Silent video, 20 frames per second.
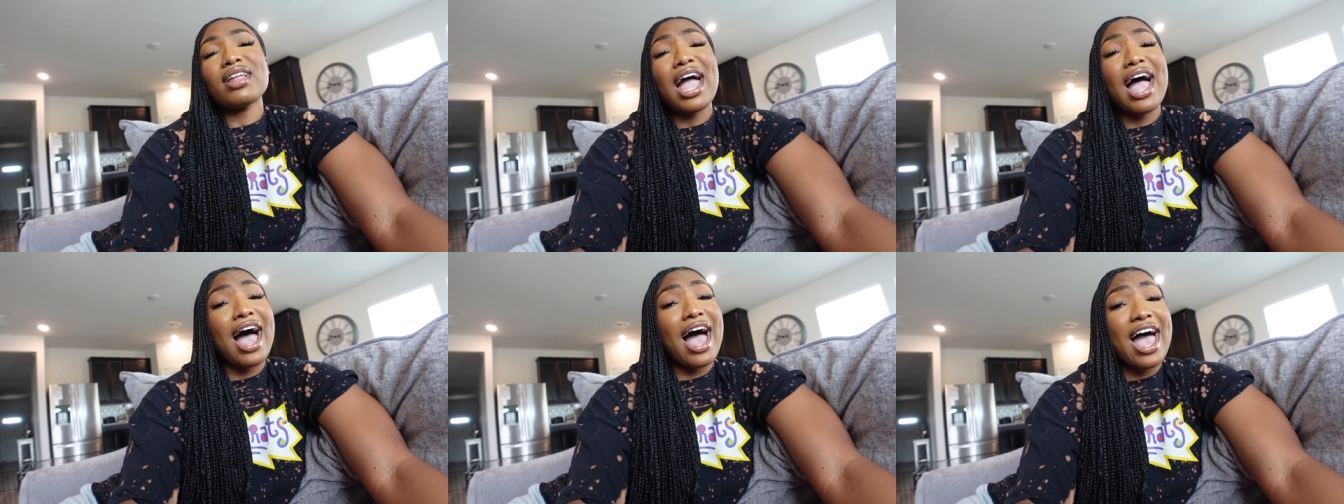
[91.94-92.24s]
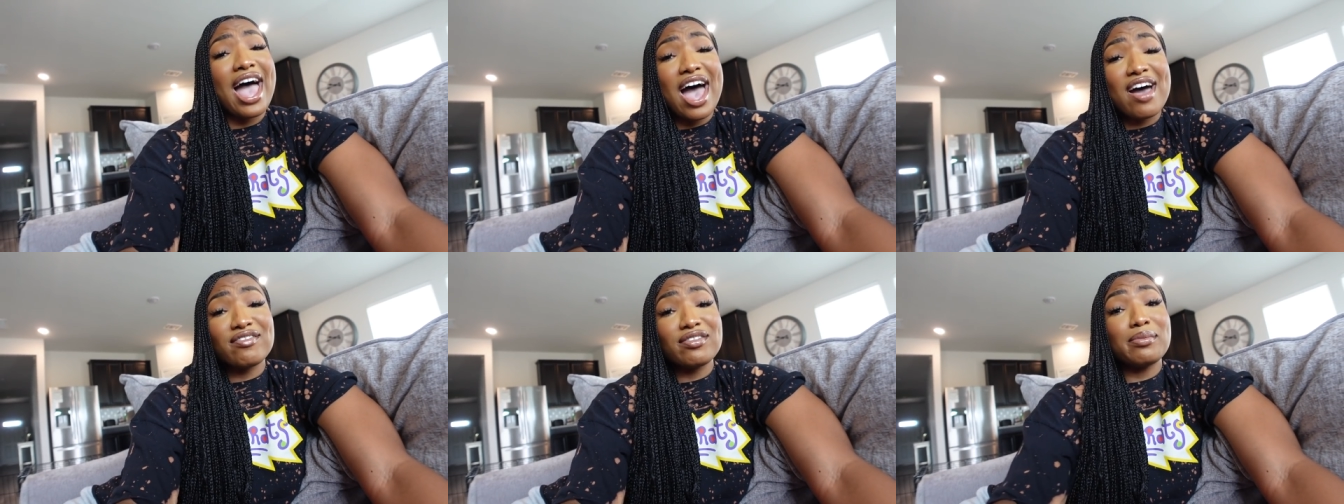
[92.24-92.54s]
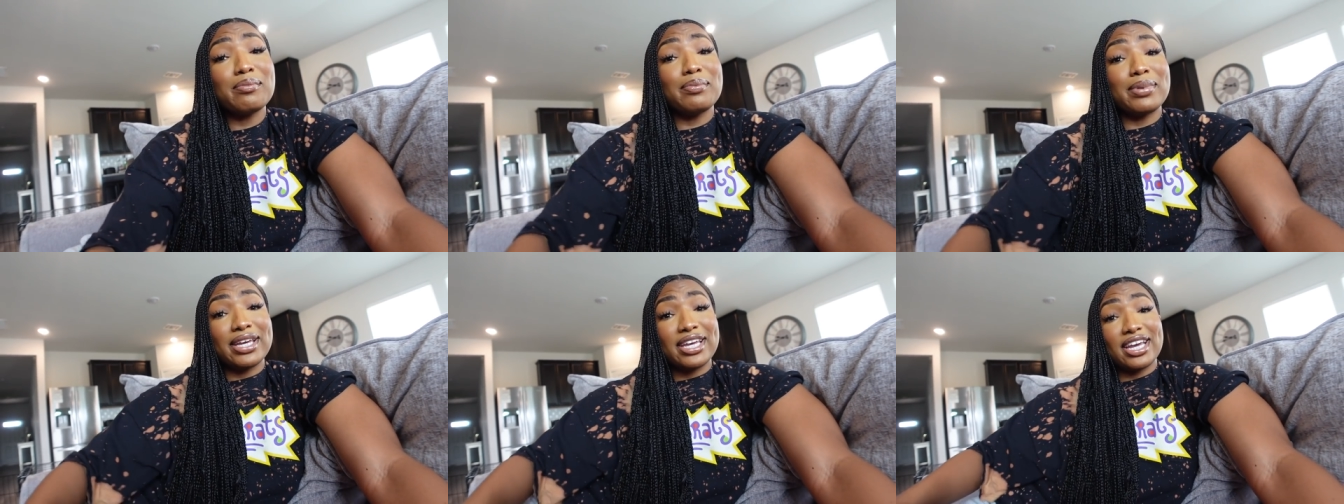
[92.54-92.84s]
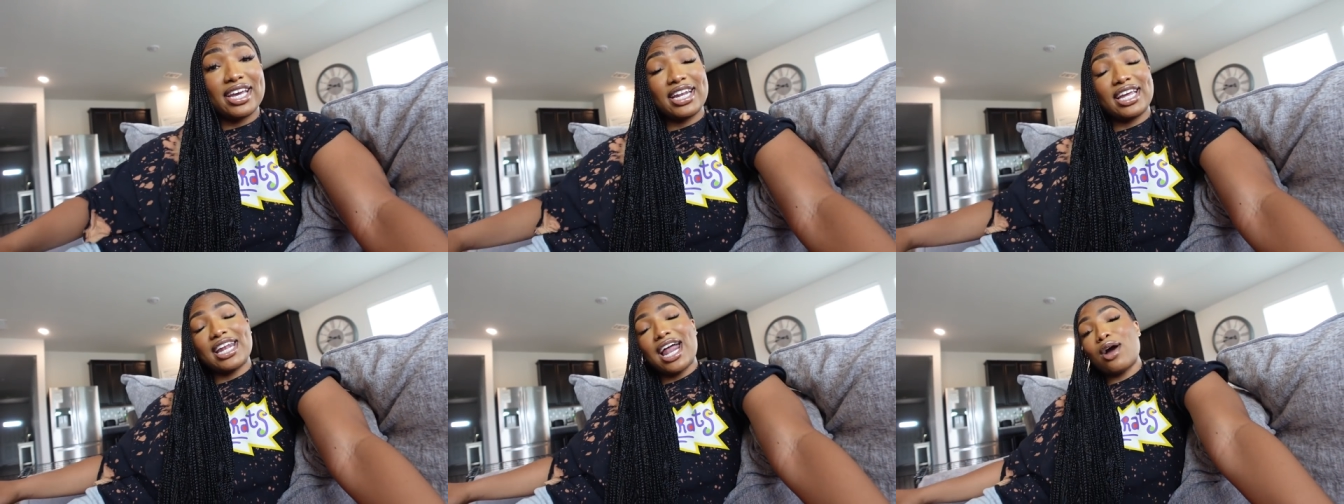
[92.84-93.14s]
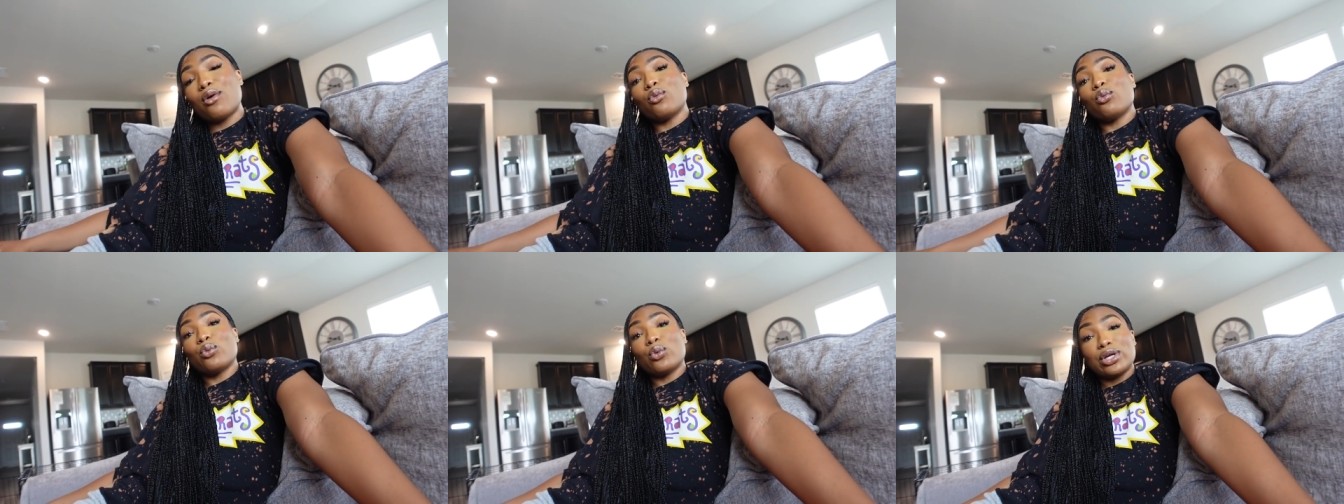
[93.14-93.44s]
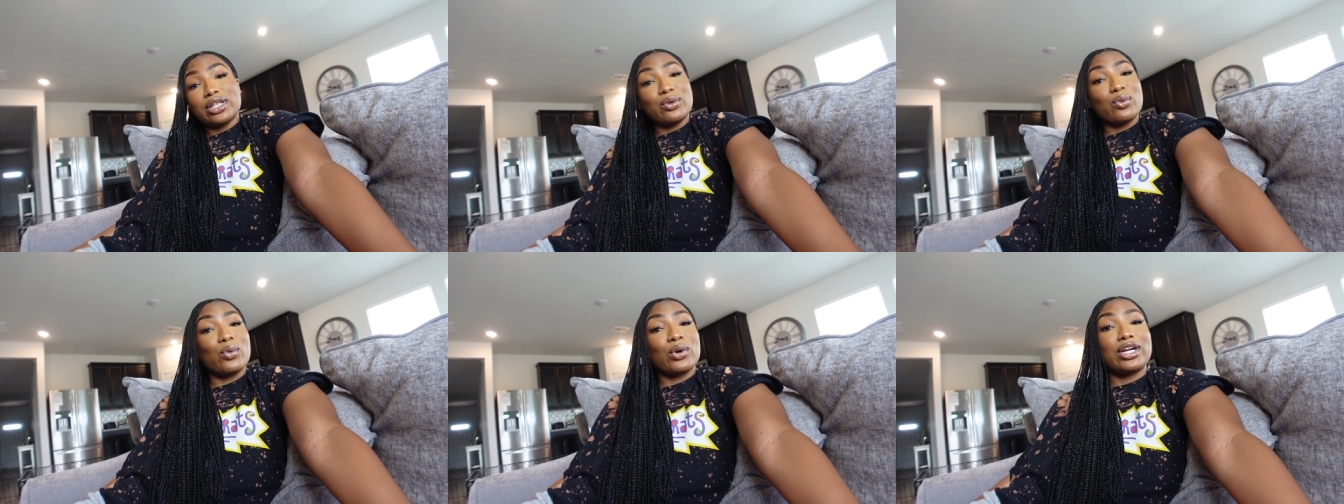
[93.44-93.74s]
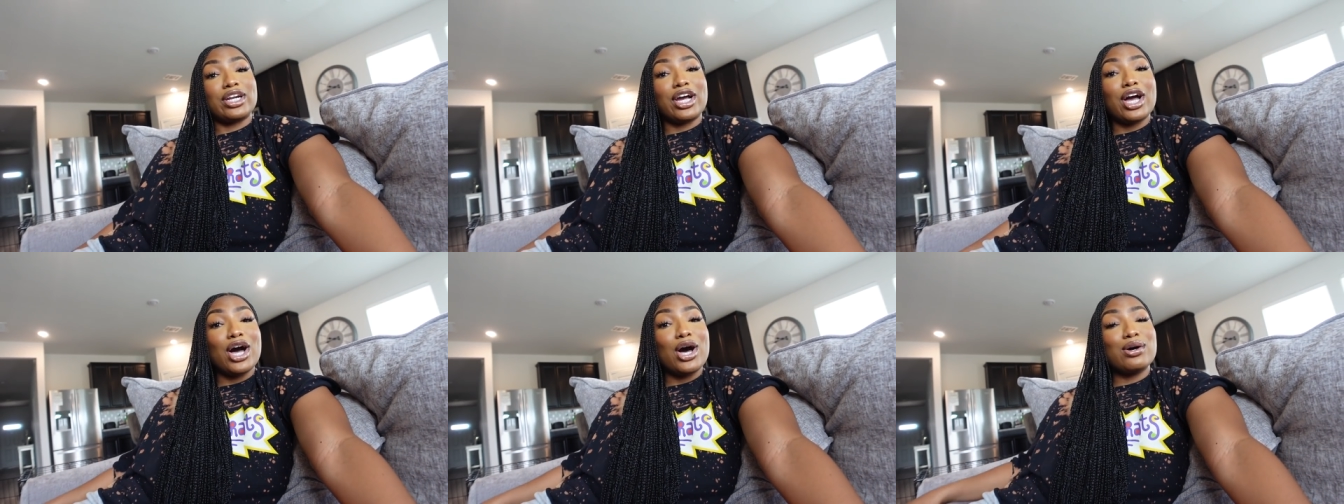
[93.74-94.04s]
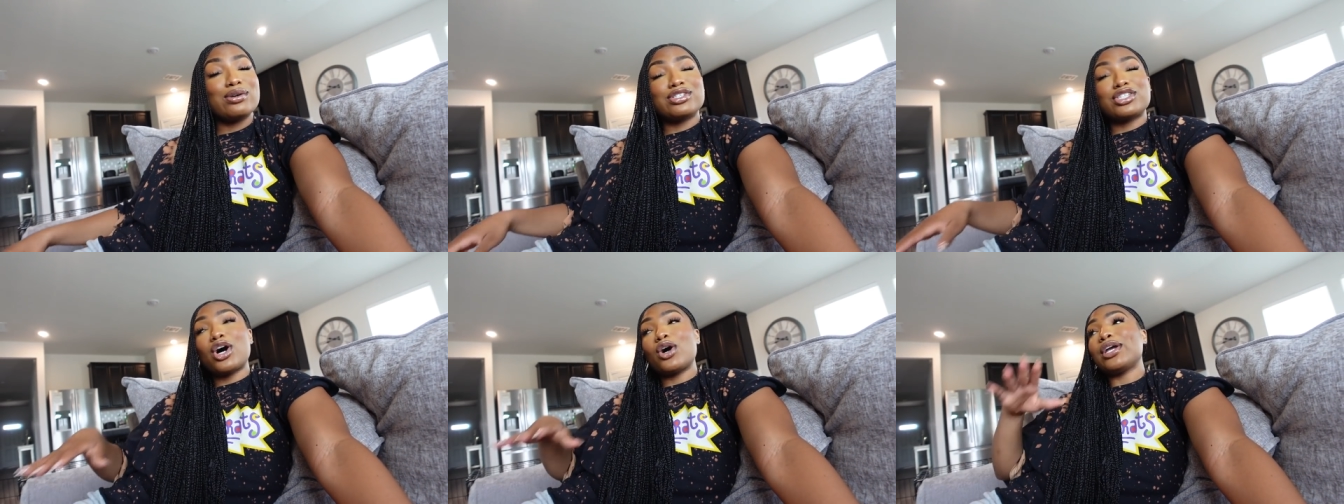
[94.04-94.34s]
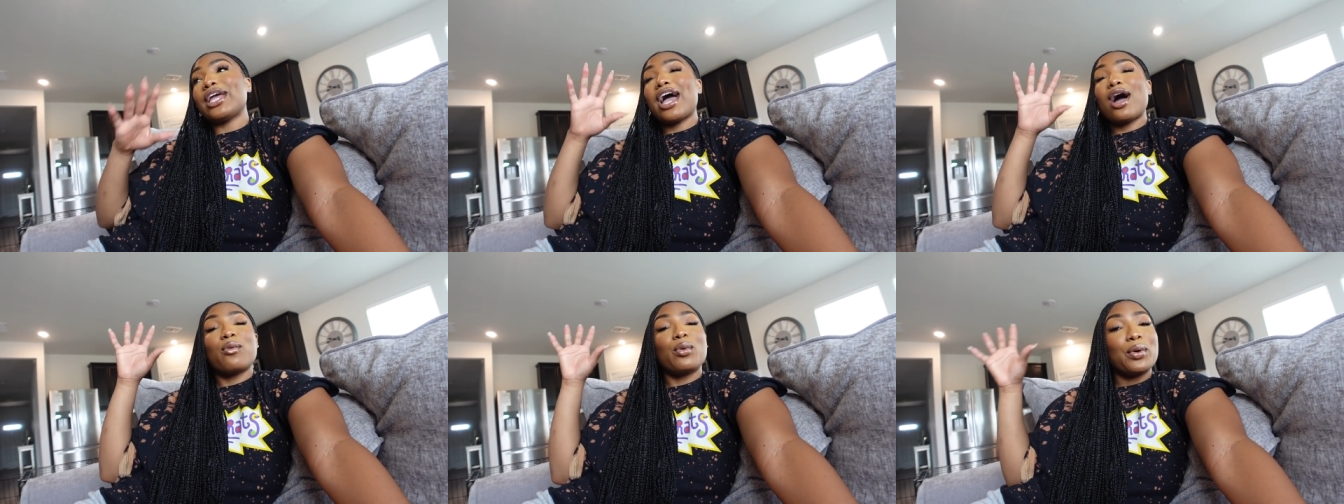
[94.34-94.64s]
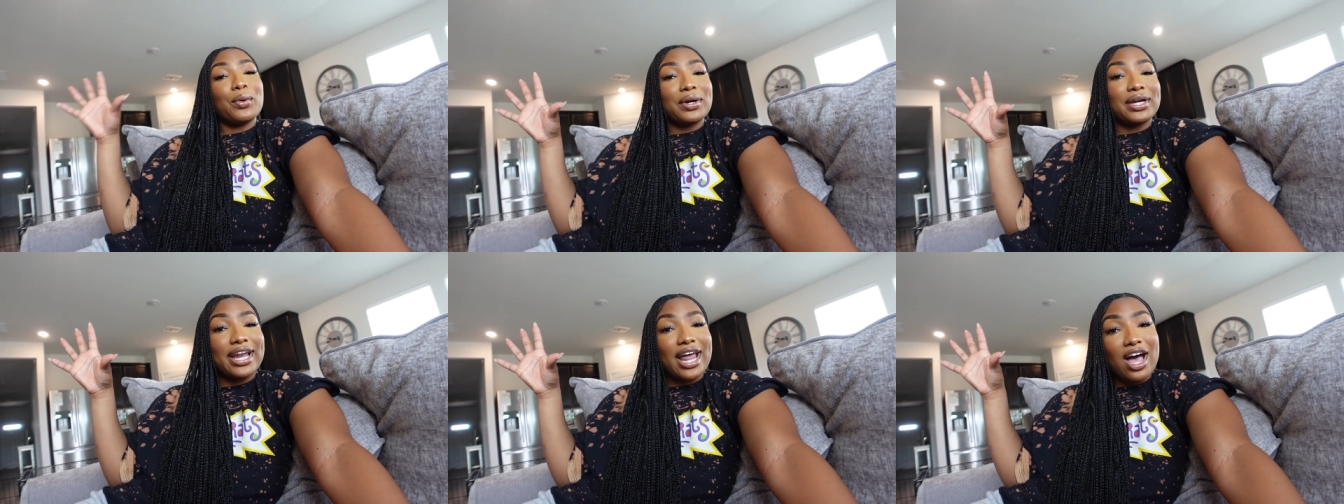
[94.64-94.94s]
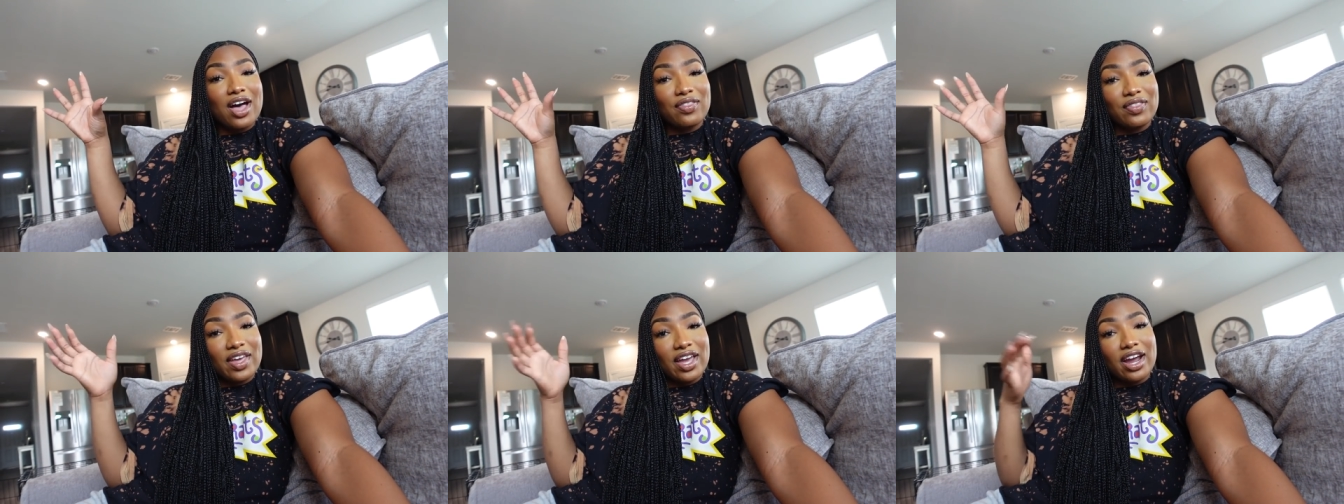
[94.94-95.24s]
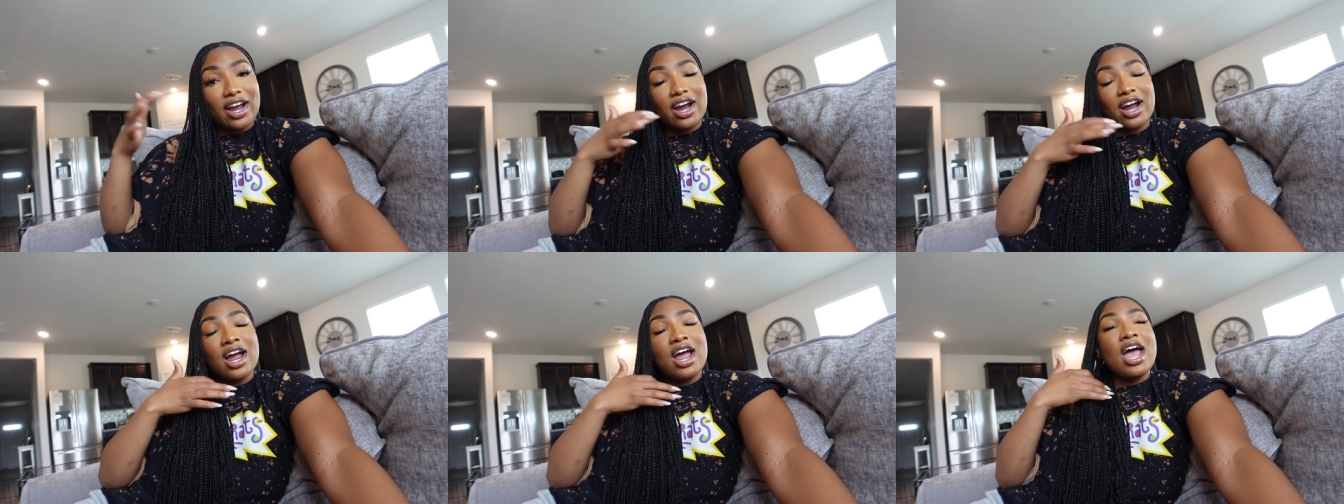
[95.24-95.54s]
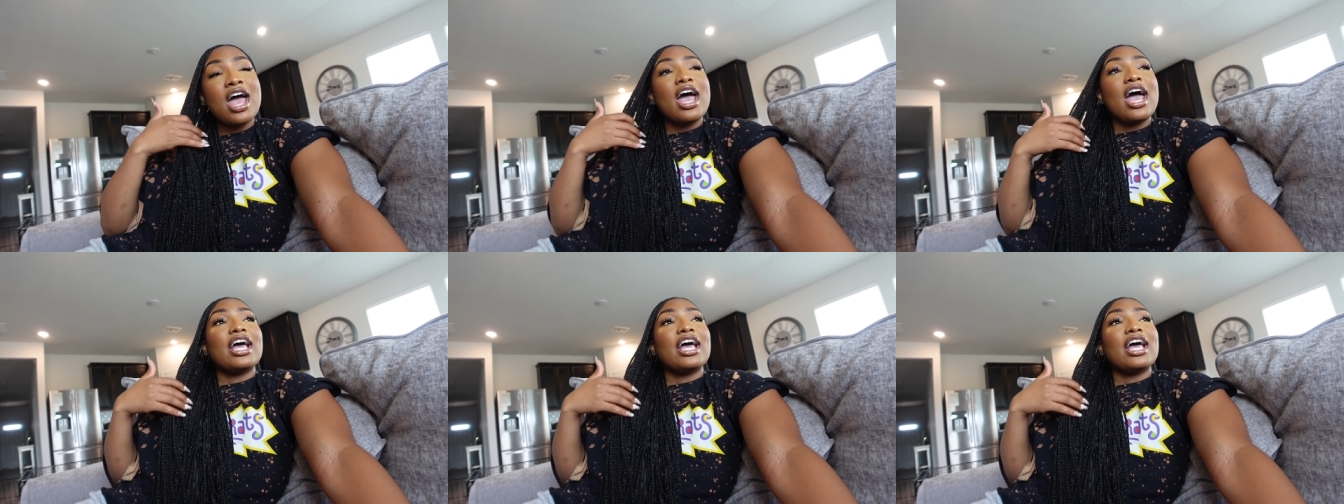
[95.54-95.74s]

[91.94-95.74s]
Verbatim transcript: I haven't been and I really wanted to go. So yeah, we were down there.